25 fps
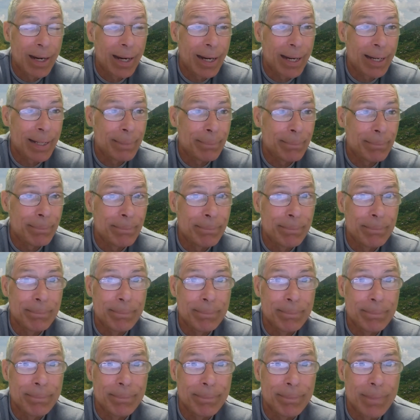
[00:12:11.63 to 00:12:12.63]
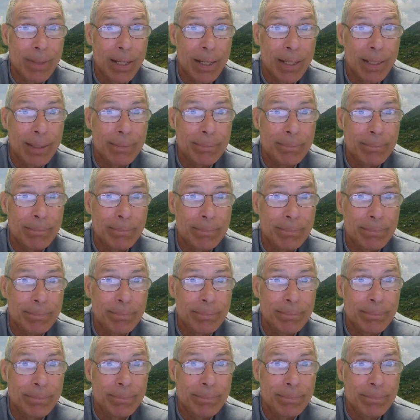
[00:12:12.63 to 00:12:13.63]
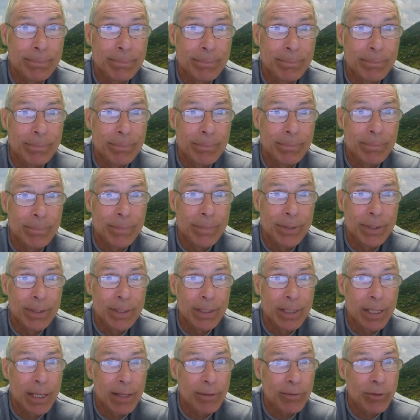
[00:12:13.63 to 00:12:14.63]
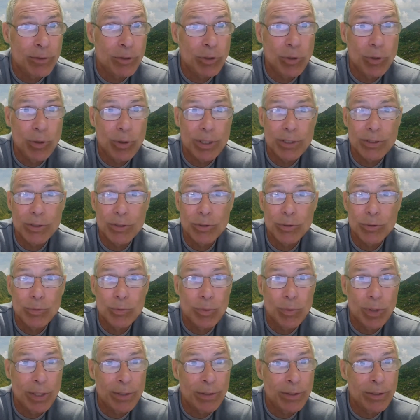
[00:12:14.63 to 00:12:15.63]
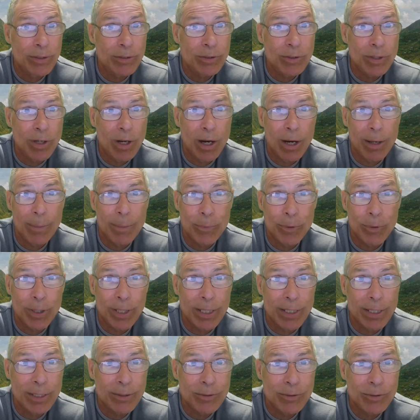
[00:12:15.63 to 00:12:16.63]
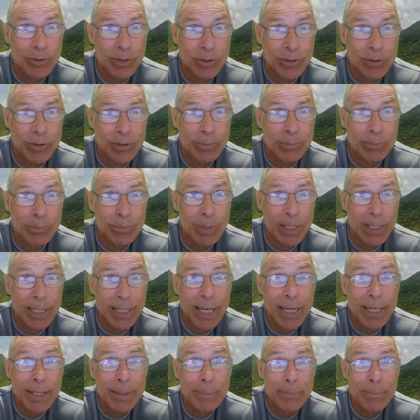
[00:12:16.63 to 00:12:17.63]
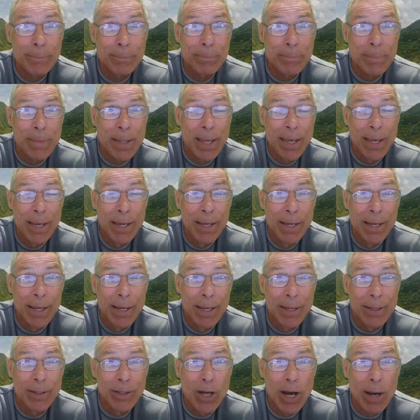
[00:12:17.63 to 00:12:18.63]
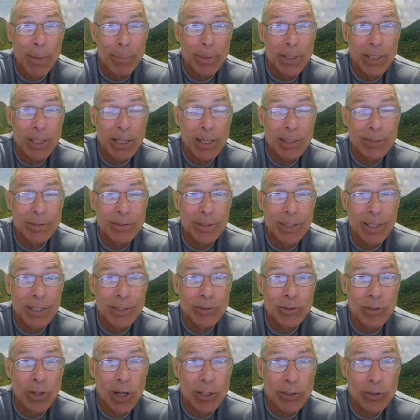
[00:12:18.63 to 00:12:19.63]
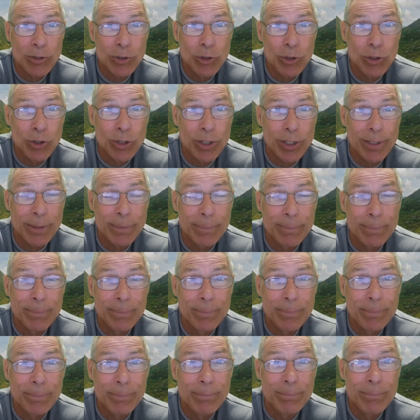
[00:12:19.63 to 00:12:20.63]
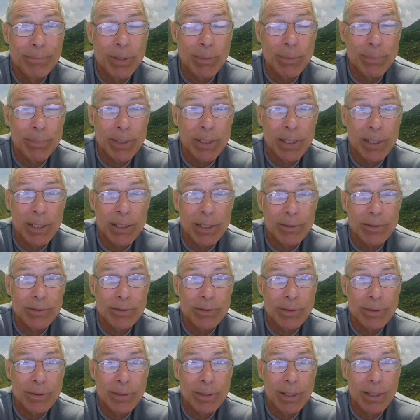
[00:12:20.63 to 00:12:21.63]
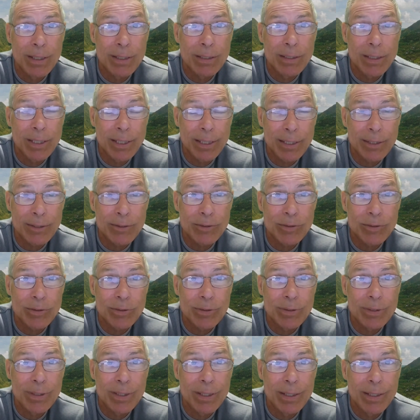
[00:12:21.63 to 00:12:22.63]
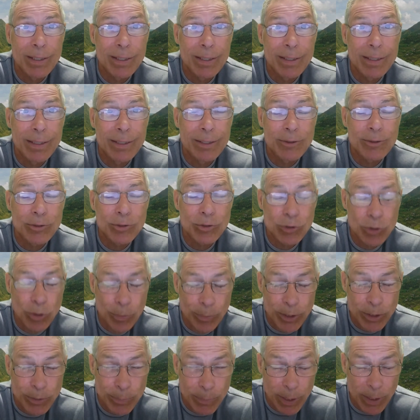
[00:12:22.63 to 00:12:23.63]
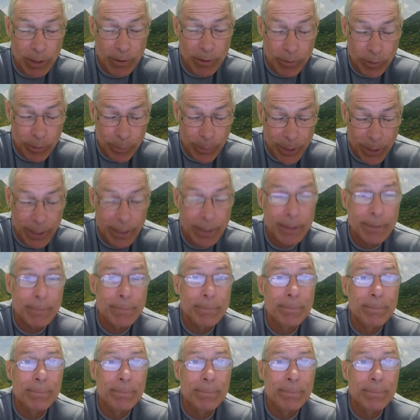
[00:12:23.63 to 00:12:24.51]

I'm I'm never going to run this operating system again. Not because it's not good, but because Linux is so much better for me.